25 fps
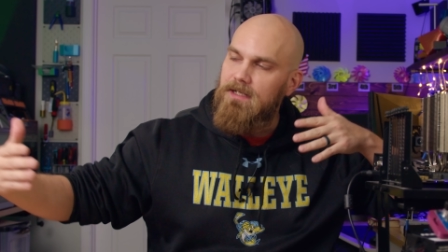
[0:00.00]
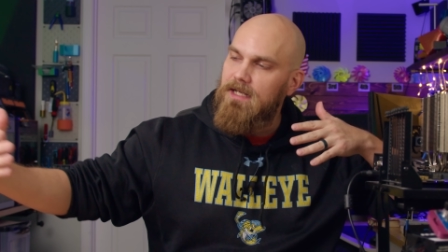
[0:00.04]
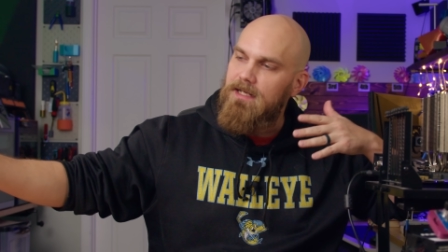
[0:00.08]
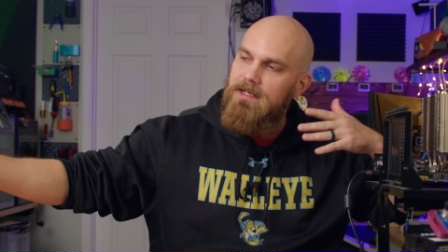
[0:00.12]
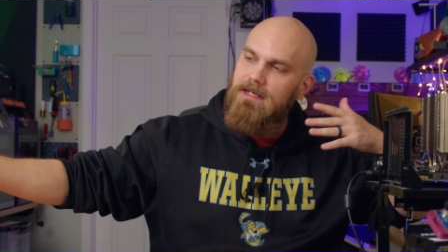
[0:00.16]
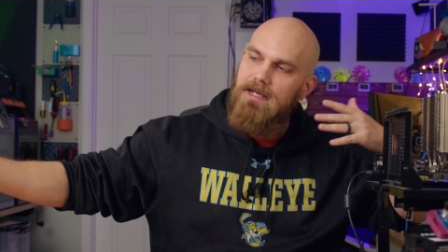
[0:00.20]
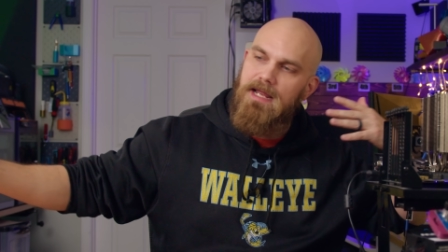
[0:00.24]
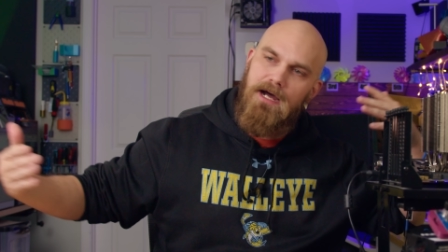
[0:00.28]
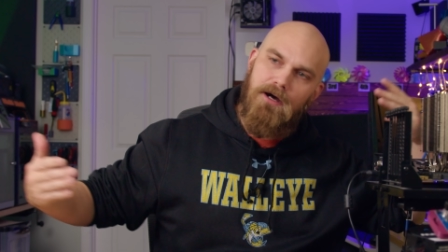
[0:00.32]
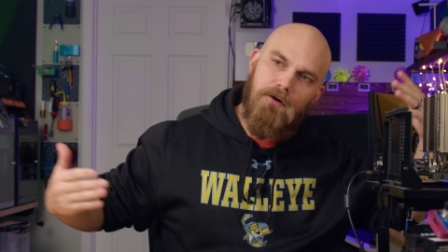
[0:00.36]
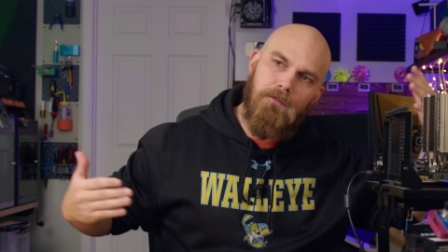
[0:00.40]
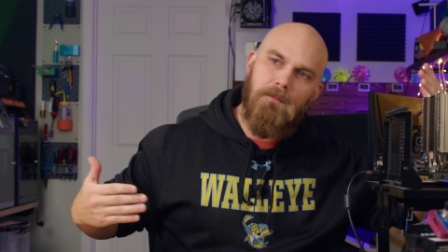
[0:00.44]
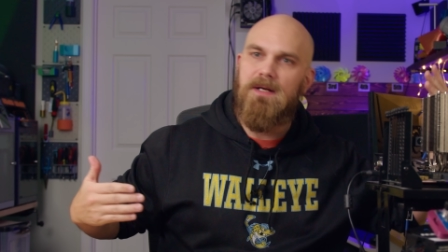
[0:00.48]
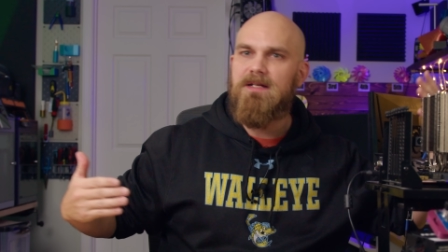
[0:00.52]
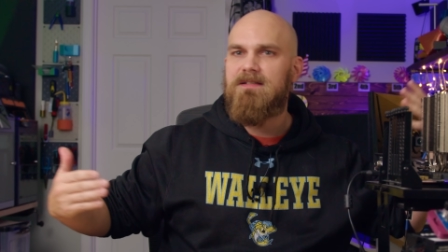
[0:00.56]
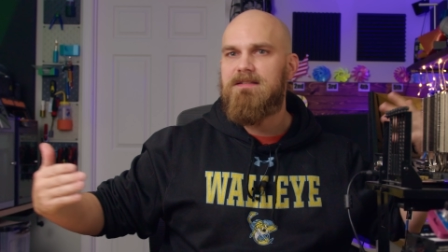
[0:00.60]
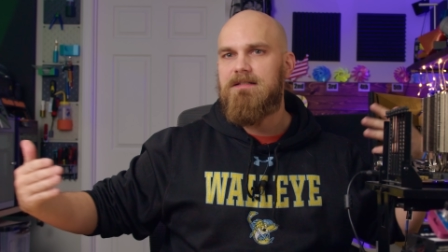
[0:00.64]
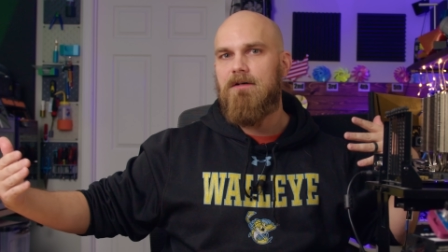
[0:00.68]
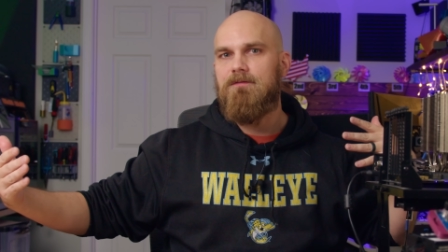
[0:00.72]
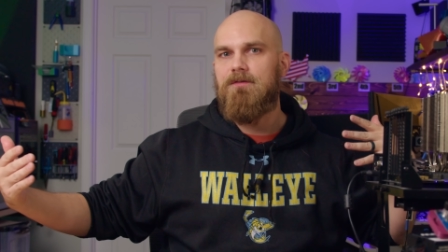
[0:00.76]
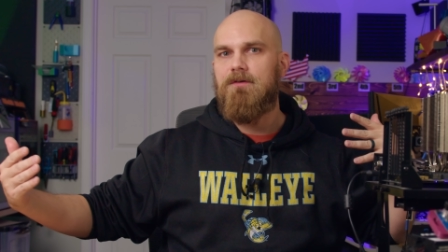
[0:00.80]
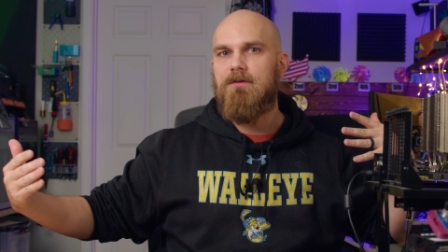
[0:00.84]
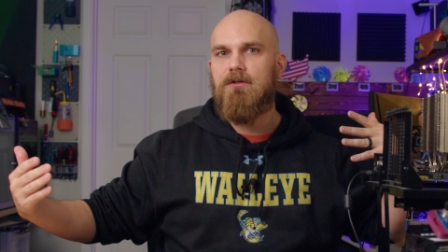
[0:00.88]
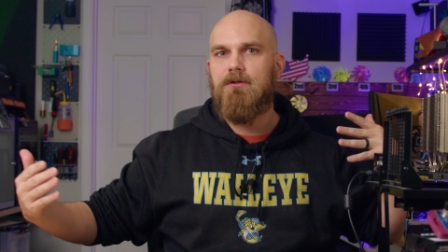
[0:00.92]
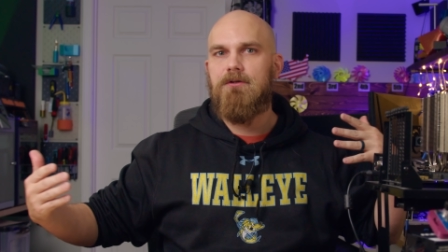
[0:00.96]
and now
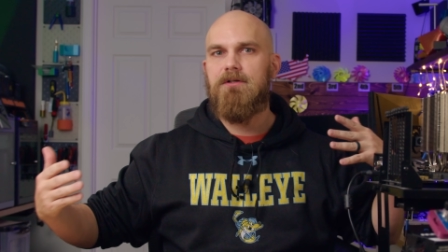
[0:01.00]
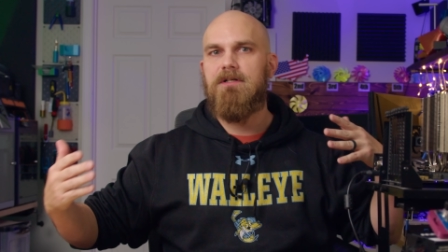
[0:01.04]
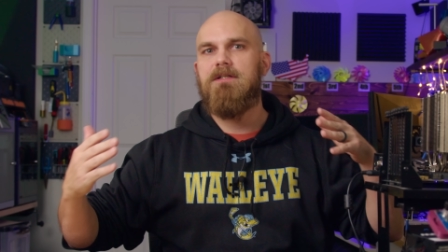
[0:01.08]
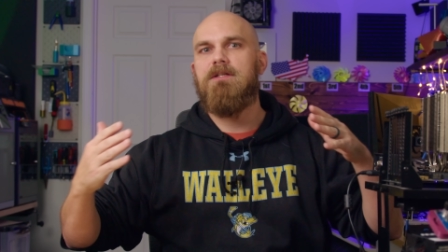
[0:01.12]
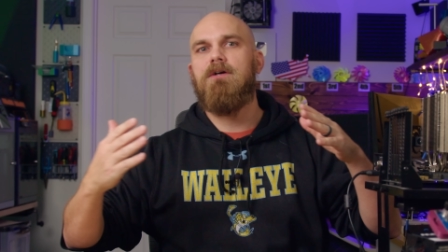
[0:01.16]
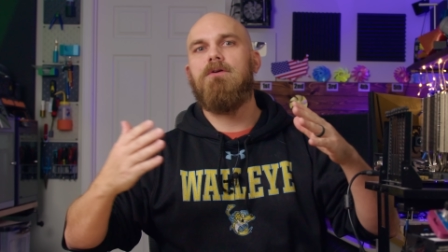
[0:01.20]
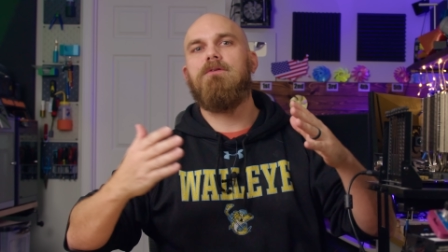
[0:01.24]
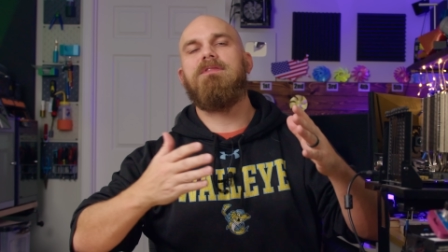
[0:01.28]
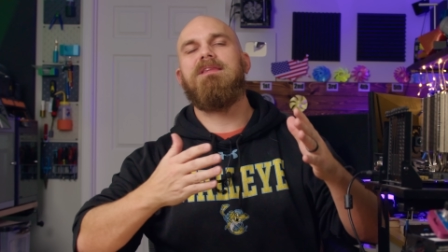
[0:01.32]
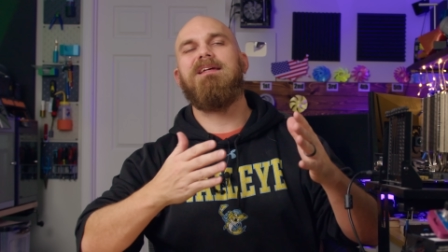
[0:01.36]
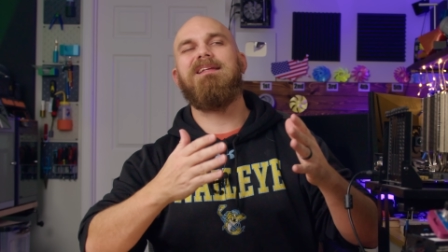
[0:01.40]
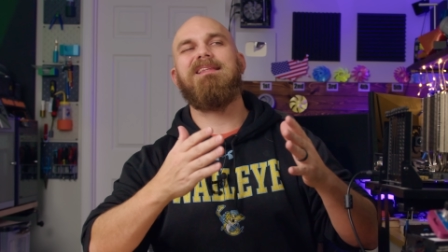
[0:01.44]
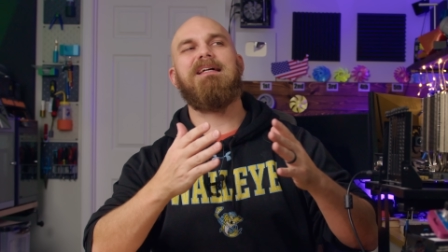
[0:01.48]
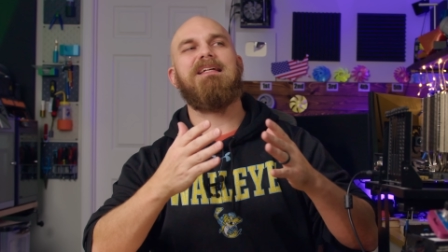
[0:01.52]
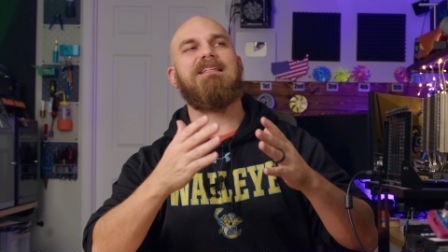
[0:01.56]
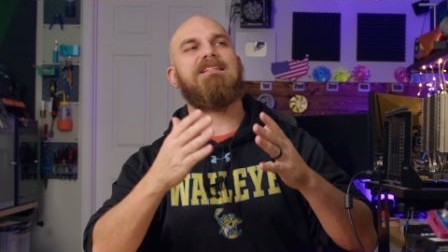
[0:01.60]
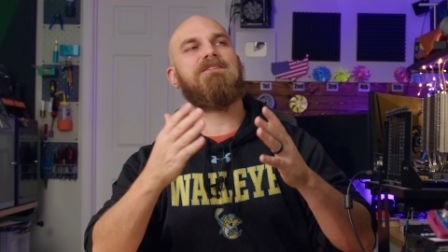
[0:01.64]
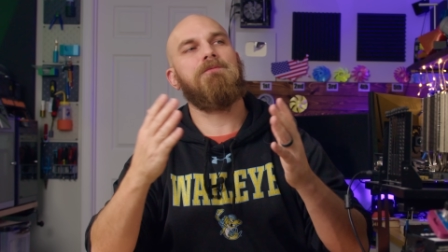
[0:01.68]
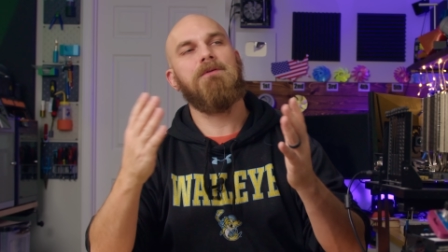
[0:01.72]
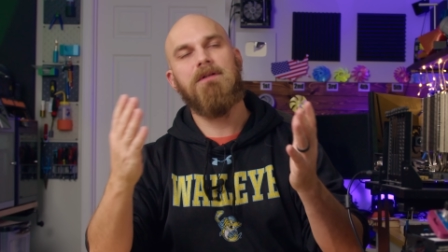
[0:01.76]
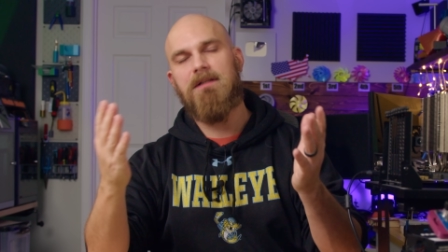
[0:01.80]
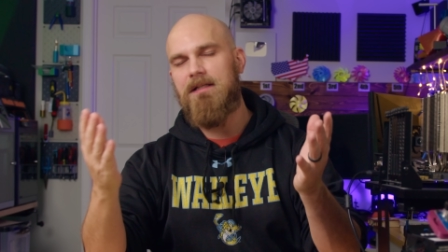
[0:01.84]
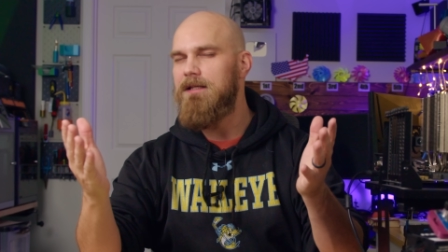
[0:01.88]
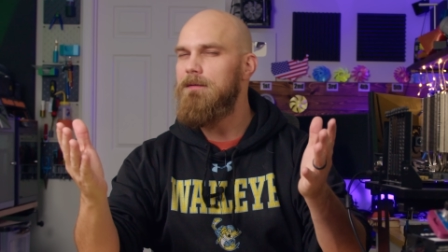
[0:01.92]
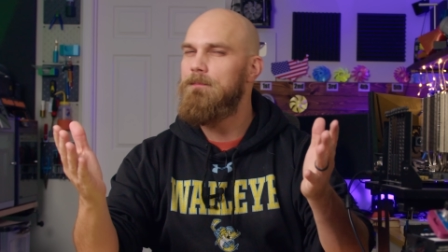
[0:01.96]
myself included, don't think
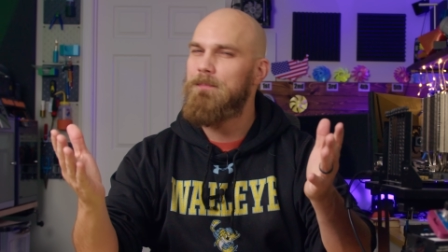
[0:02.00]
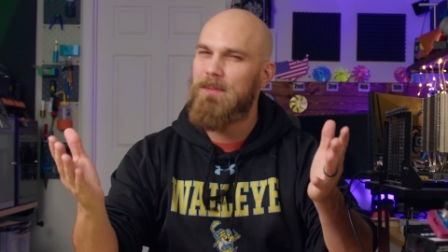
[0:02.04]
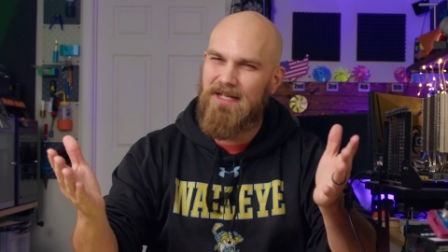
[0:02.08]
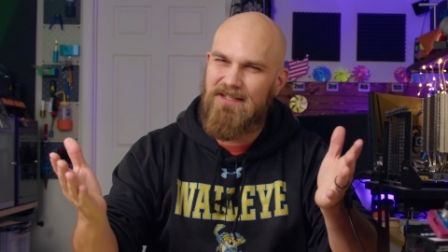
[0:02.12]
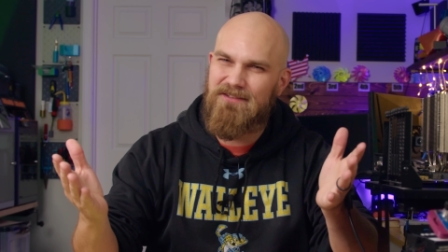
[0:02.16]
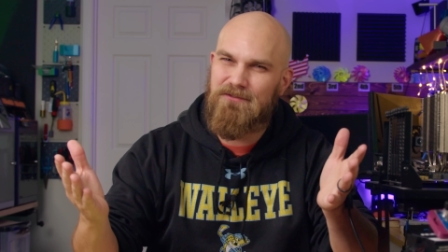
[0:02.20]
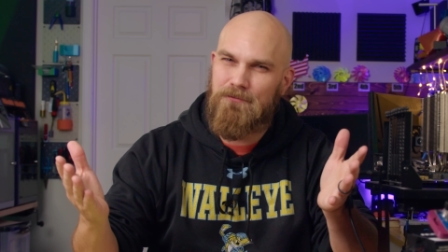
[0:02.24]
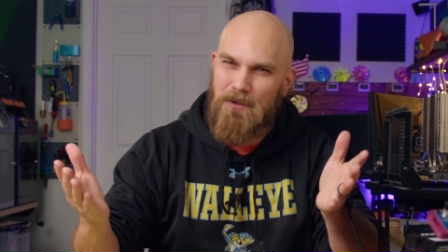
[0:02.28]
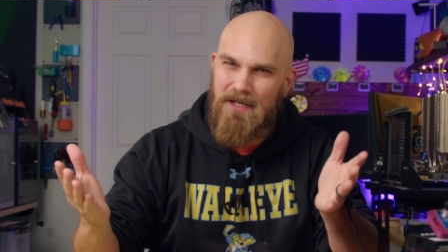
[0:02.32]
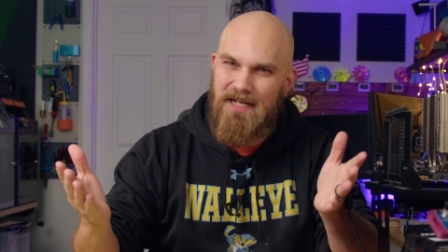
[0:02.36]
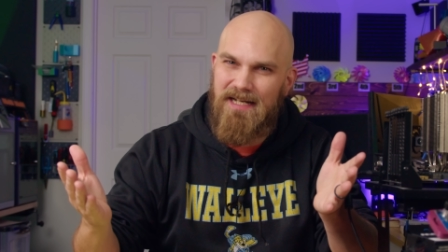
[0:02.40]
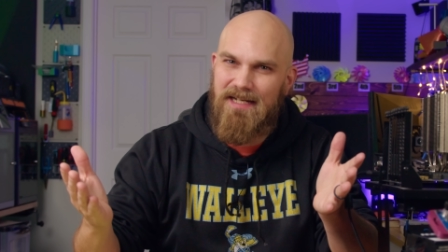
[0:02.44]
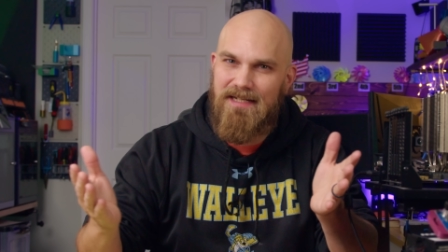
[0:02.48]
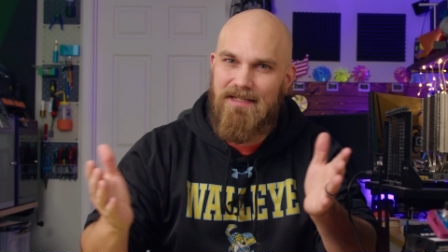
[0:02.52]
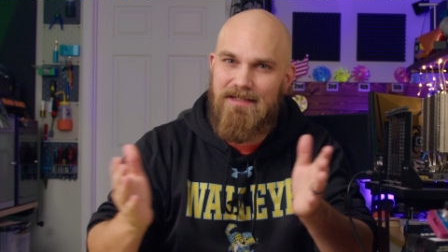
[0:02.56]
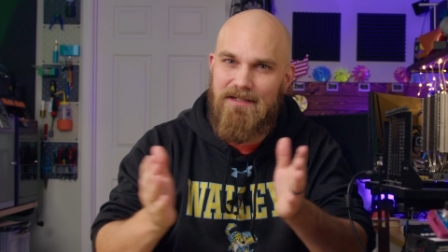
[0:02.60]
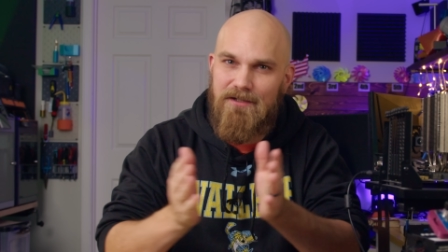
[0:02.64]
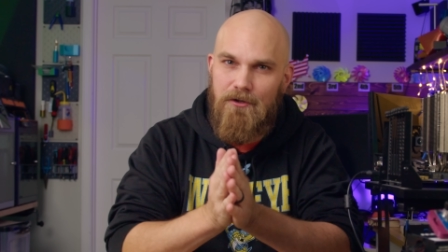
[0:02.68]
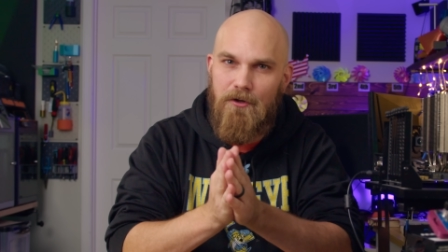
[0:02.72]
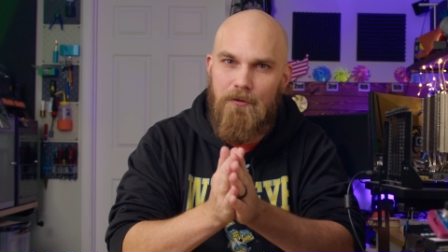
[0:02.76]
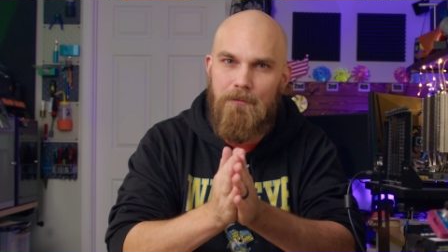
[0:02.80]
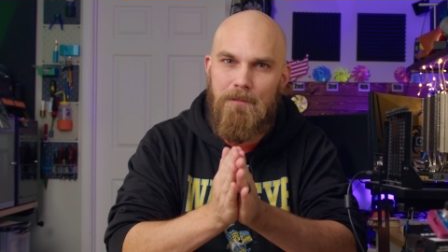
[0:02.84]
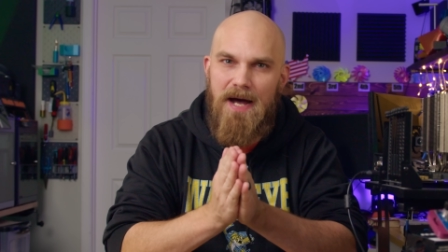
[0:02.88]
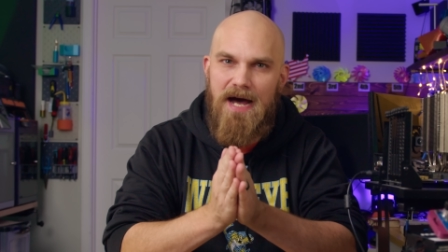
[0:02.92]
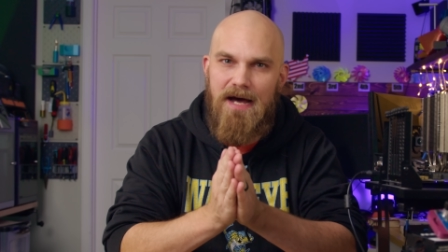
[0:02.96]
that's really the best way to
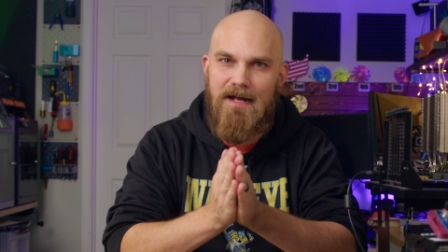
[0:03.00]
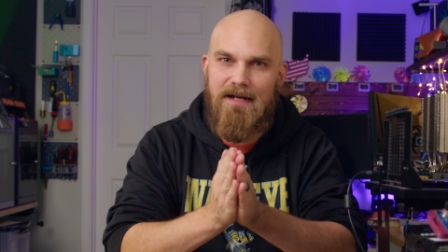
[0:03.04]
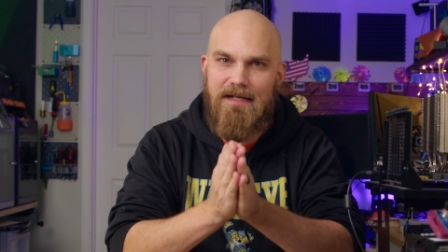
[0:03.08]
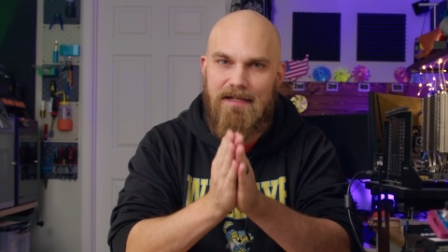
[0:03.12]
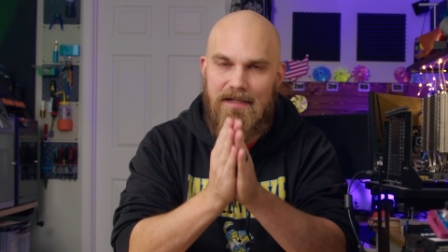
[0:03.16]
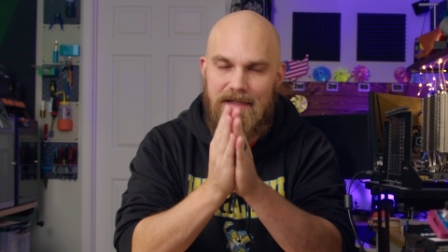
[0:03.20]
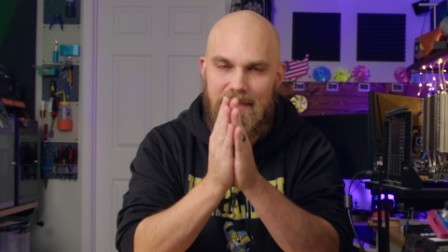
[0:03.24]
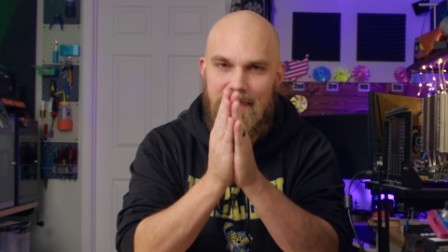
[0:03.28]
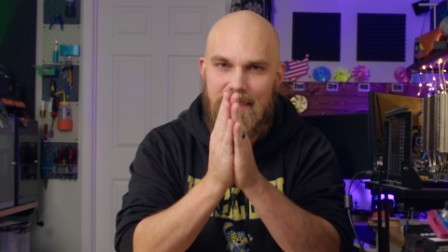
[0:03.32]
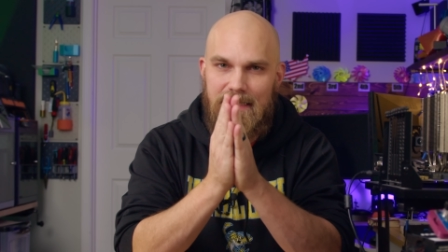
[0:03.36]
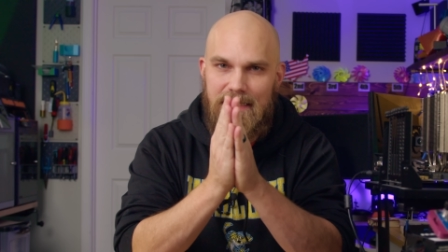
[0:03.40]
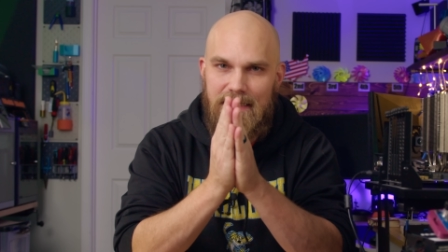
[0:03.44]
go about it.